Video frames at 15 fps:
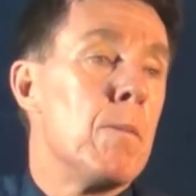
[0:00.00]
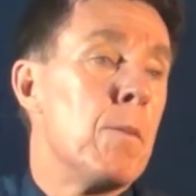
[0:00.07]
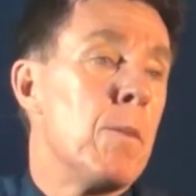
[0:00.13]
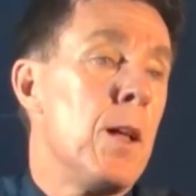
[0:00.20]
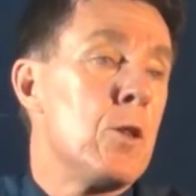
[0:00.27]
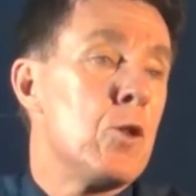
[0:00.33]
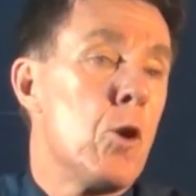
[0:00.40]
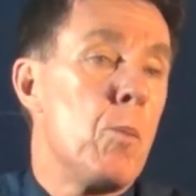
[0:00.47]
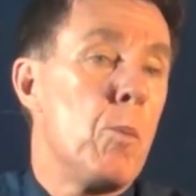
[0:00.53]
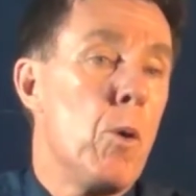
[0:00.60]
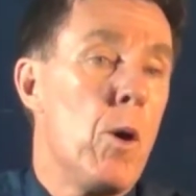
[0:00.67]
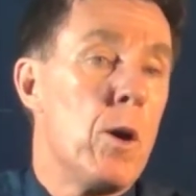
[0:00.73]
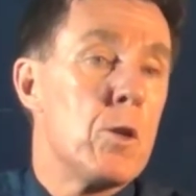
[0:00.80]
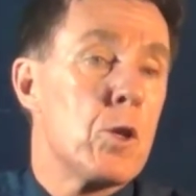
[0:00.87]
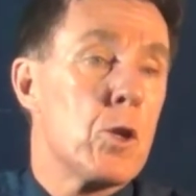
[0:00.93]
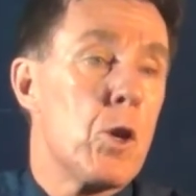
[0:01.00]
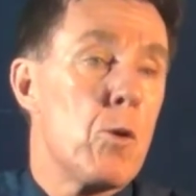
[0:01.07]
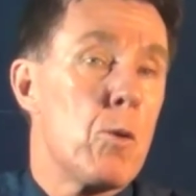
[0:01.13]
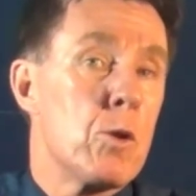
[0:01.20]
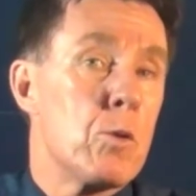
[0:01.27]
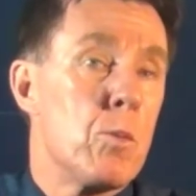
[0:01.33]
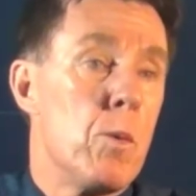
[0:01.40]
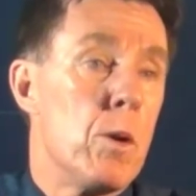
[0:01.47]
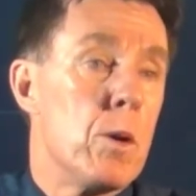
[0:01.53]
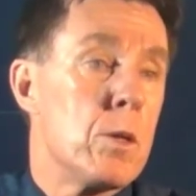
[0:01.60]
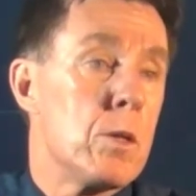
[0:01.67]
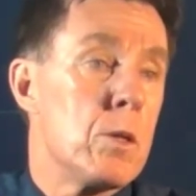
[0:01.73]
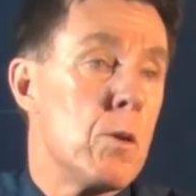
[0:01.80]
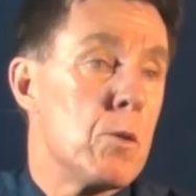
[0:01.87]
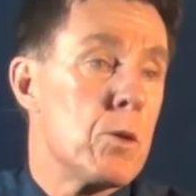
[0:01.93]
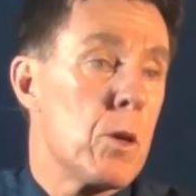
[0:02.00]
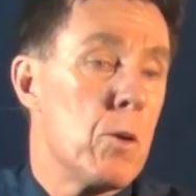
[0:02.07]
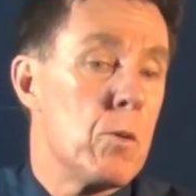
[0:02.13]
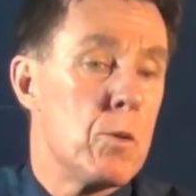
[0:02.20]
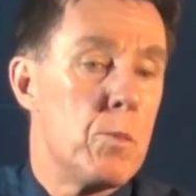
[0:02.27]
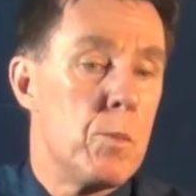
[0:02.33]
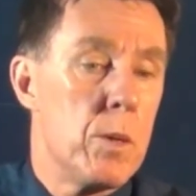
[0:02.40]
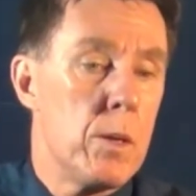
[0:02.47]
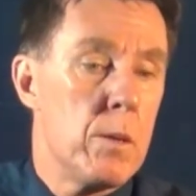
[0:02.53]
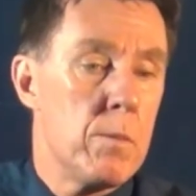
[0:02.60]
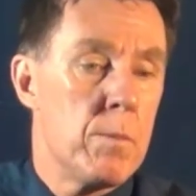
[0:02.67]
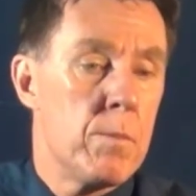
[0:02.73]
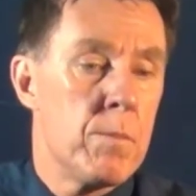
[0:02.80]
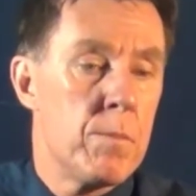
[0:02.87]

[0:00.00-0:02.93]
that top line is occurring twice, so it's going to be